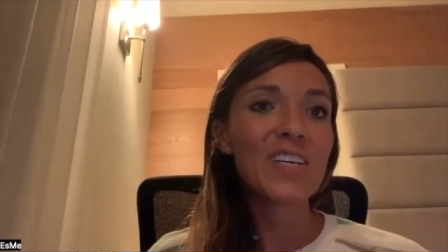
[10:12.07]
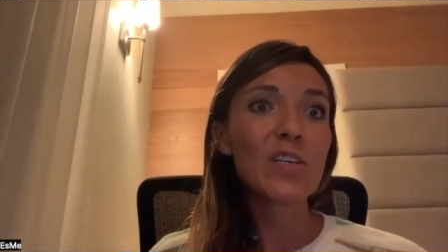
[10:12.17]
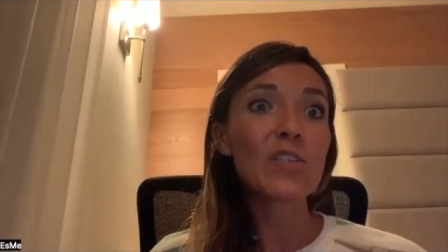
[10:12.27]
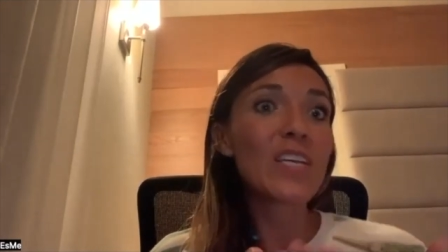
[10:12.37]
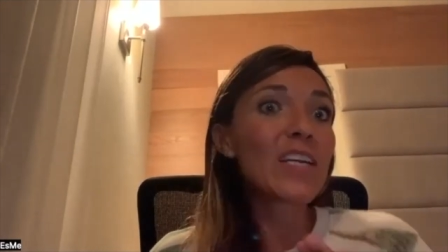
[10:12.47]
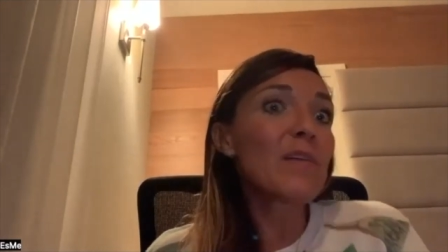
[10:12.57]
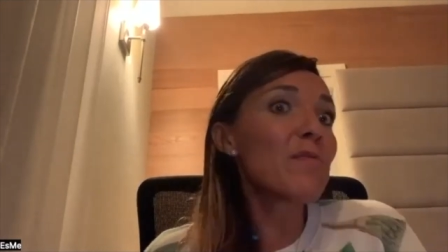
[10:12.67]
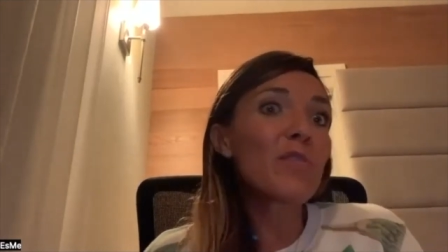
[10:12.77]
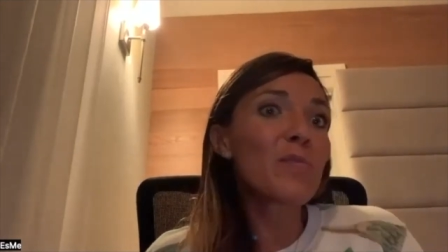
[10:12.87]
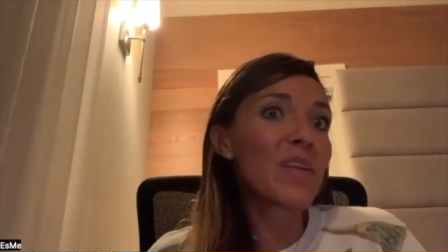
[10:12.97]
because they
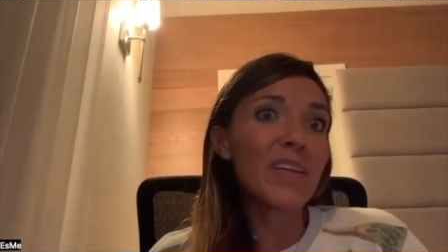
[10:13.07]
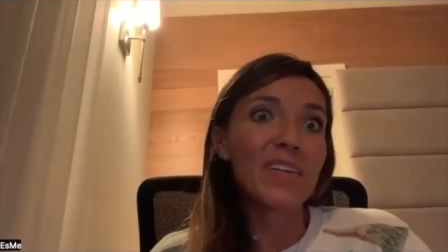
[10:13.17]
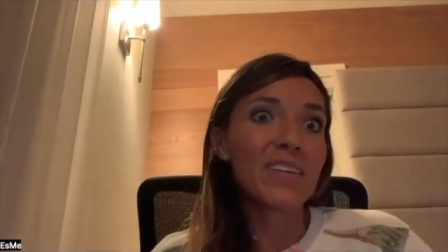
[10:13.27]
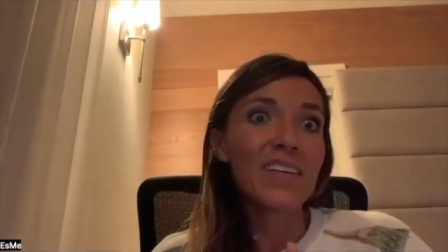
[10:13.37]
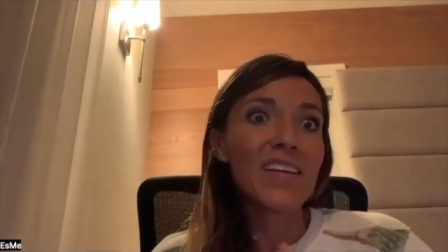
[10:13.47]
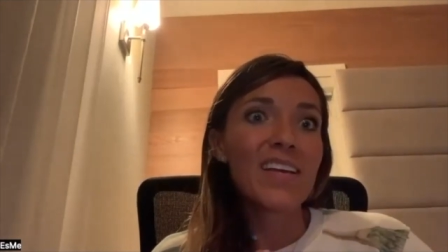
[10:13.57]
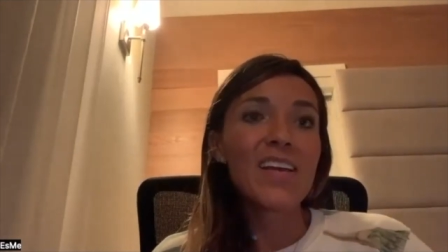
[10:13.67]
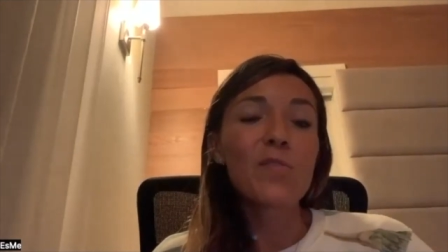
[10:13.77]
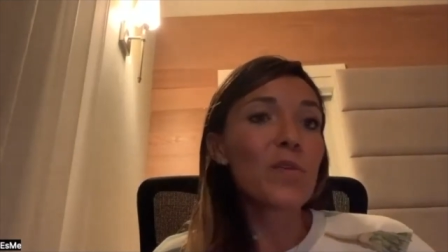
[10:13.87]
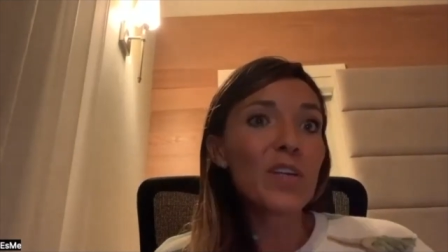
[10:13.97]
came from there
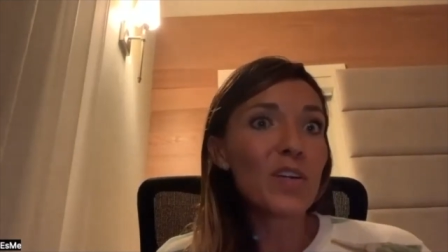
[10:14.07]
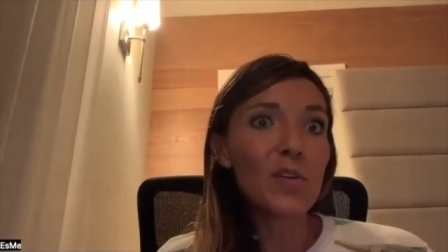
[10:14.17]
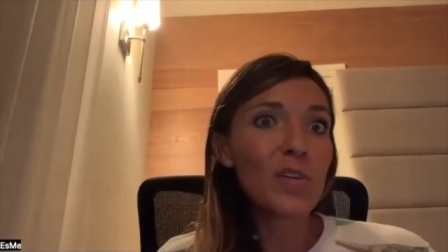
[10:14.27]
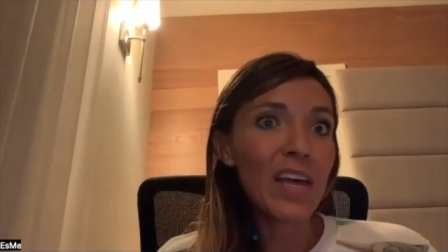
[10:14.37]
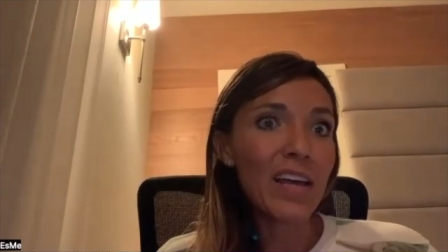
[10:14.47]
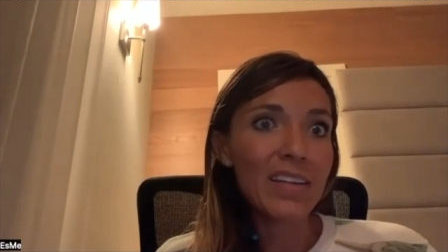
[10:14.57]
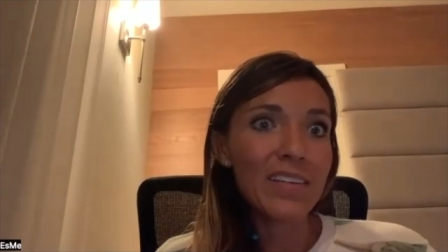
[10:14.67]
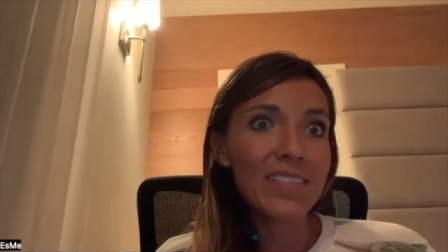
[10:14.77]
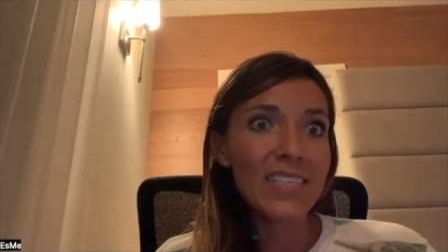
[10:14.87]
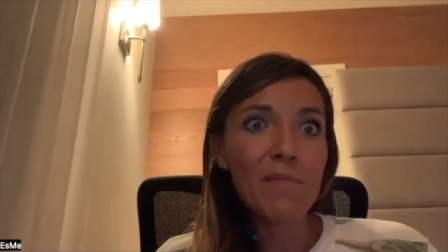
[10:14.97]
and work all that
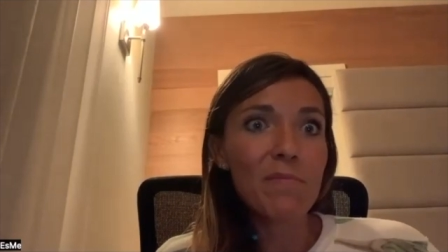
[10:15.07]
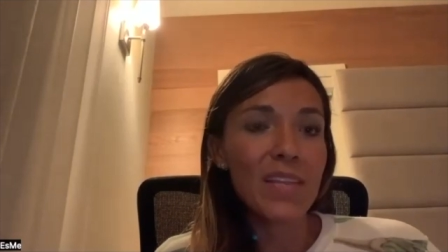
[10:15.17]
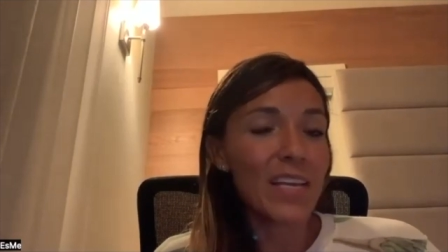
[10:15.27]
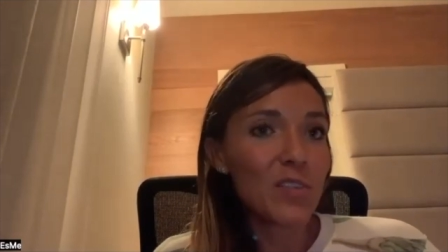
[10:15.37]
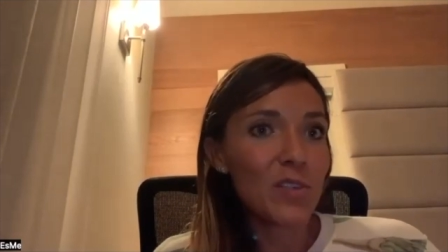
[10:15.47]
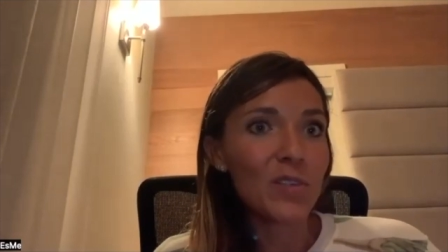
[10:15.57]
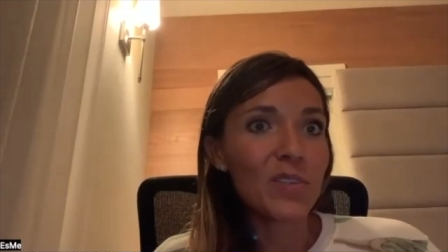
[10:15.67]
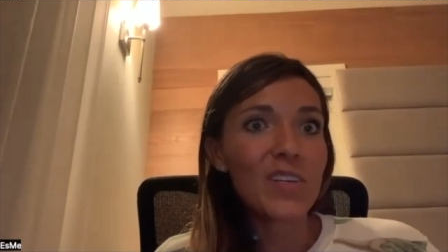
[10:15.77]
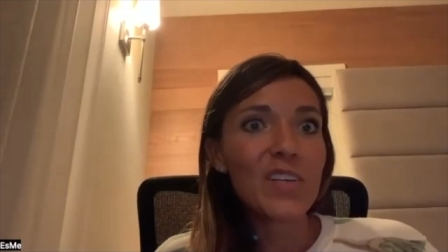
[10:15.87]
same nature.